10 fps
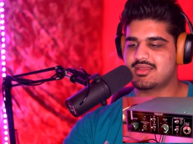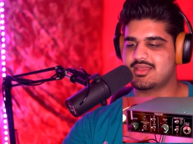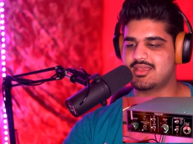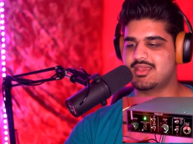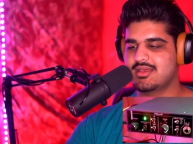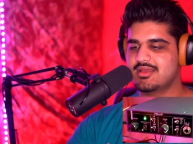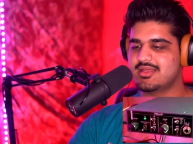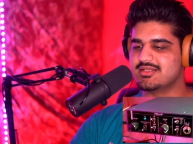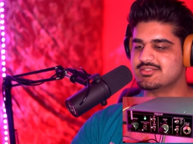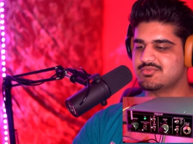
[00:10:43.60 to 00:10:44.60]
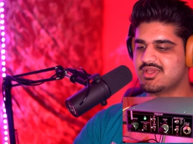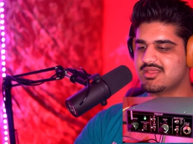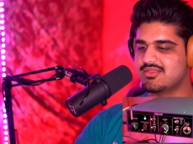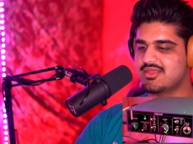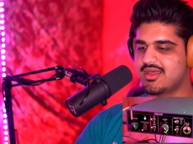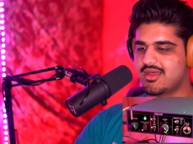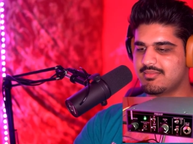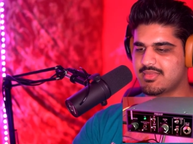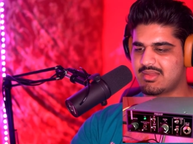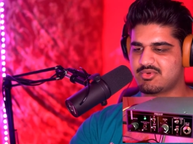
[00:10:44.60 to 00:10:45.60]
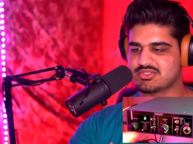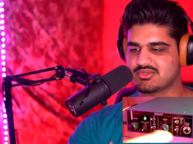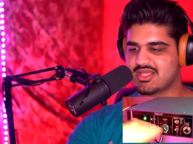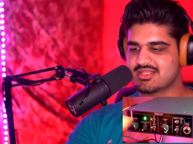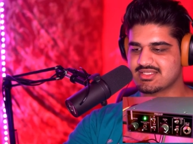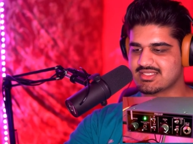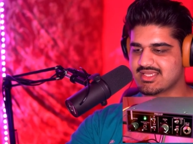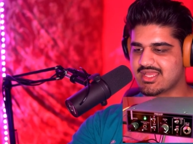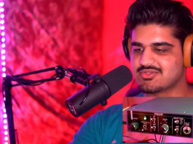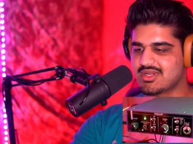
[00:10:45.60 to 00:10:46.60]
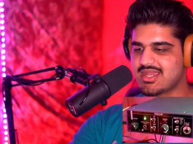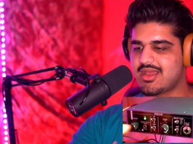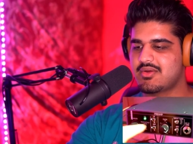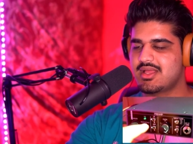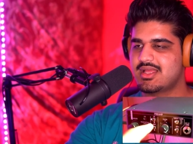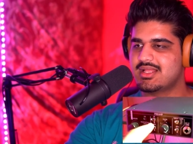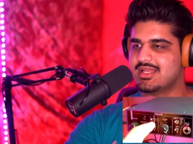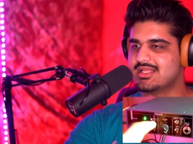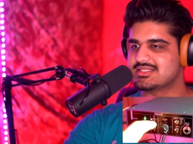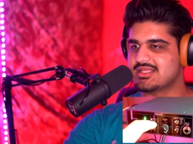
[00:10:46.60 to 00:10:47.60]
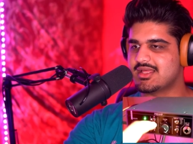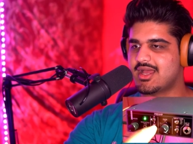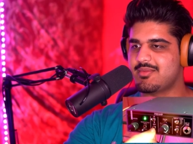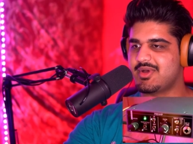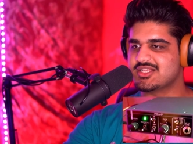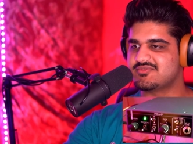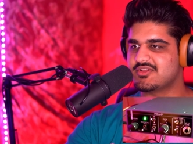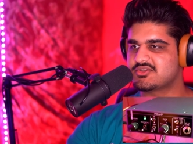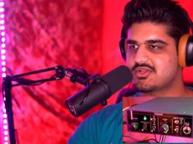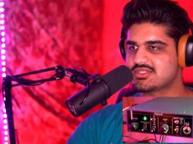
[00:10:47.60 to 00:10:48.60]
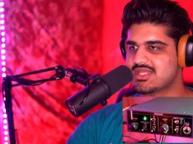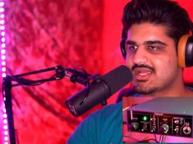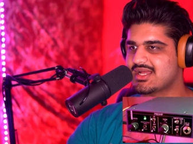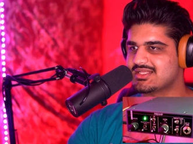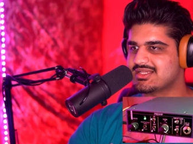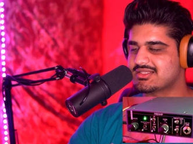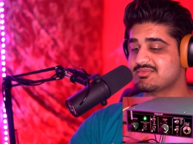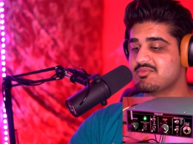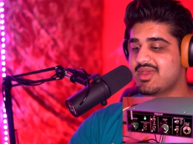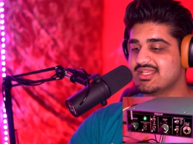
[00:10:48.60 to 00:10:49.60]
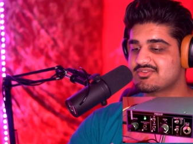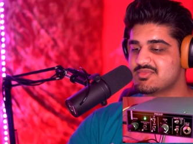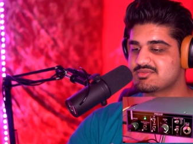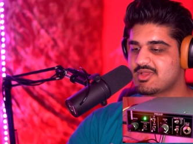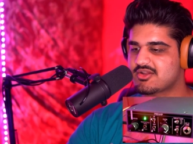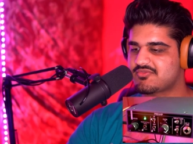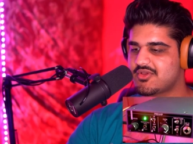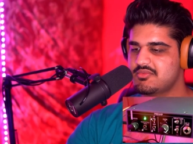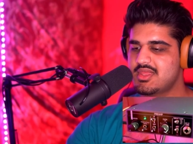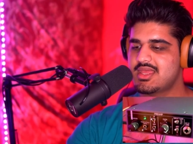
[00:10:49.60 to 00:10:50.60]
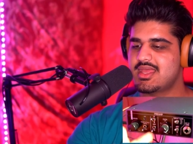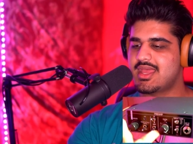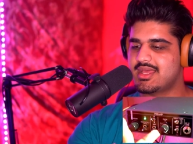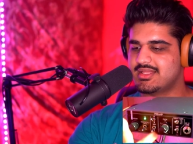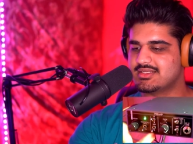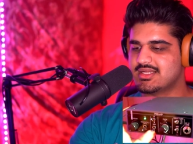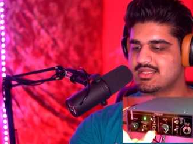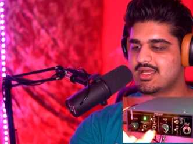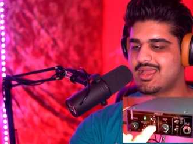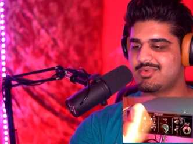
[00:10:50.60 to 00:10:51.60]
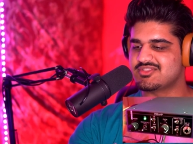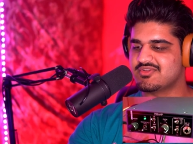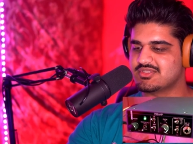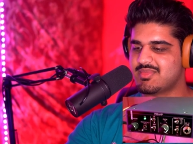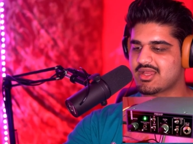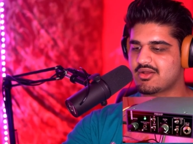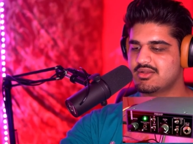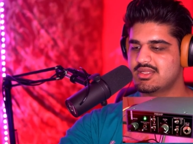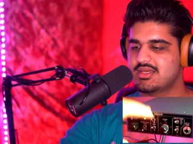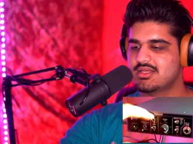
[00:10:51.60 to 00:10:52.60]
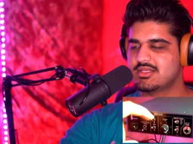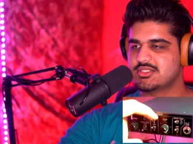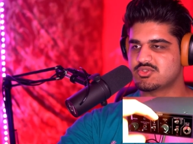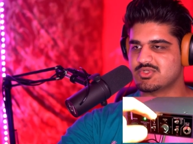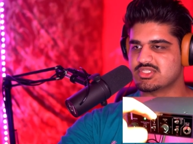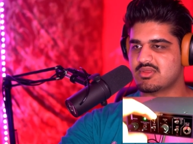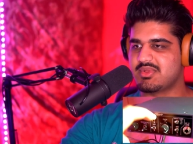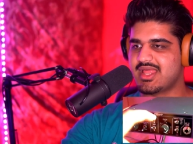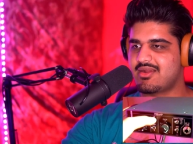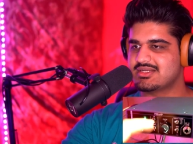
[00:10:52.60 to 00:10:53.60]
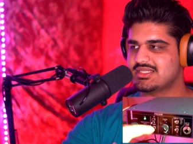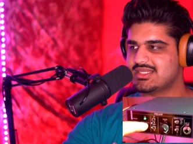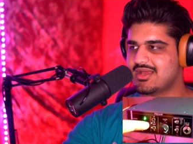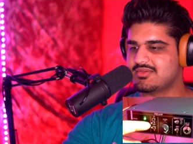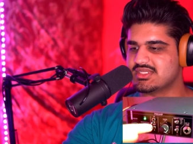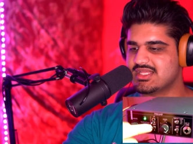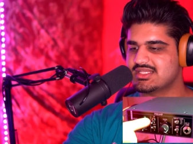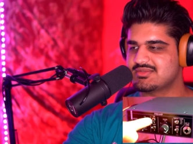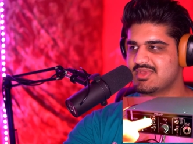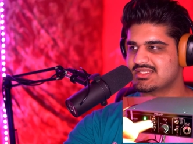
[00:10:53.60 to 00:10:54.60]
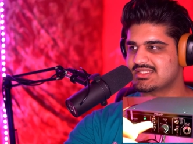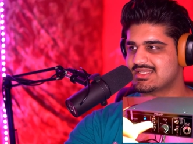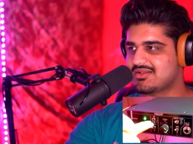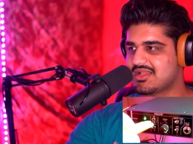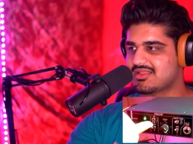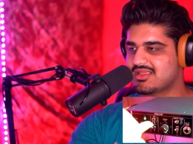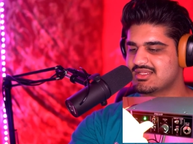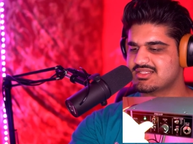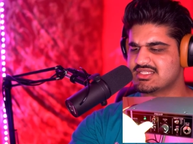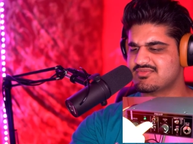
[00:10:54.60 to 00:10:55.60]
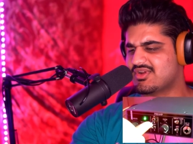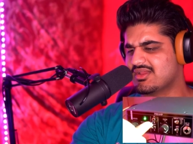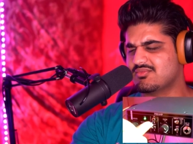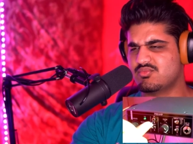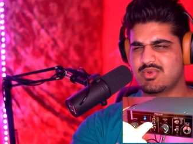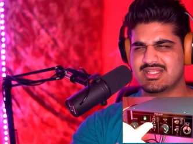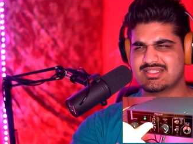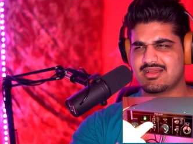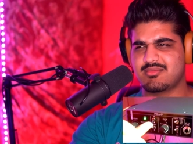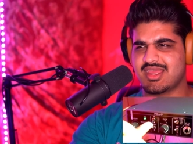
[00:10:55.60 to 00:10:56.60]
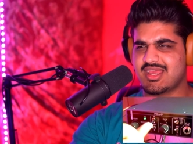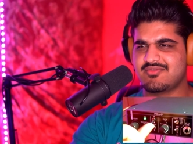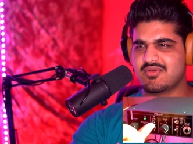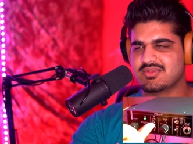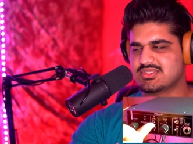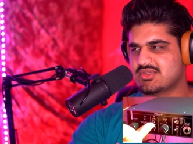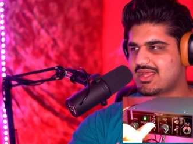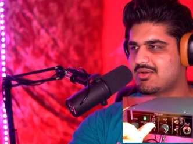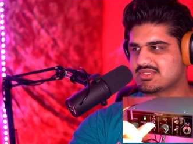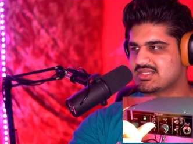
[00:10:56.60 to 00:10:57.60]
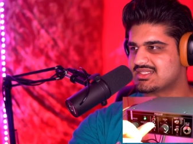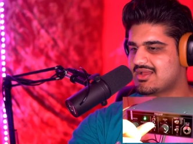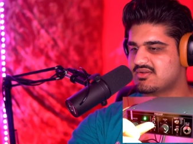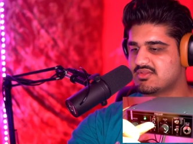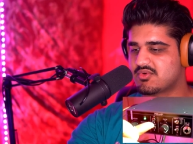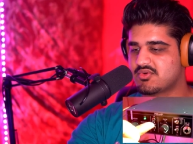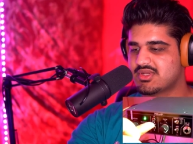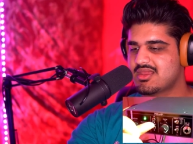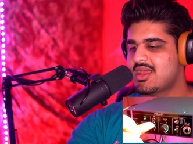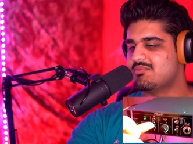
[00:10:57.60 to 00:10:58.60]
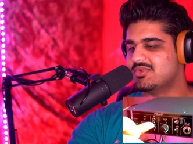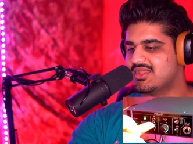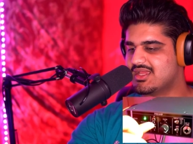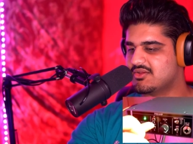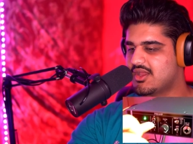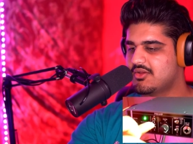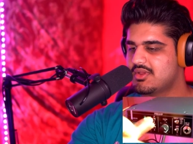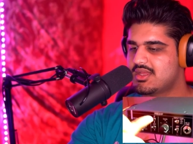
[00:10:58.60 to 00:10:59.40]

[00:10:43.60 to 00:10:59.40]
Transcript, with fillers: here is with, I'm pretty sure nothing is engaged right now. Let's turn the high-pass filter on, so that cuts out some of the bass from this microphone, and then turning the high-pass filter back on, switching the polarity down to this, makes it sound like this. This is a very weird sound in my headphones. Don't know how it's going to sound in the recording, but there you go.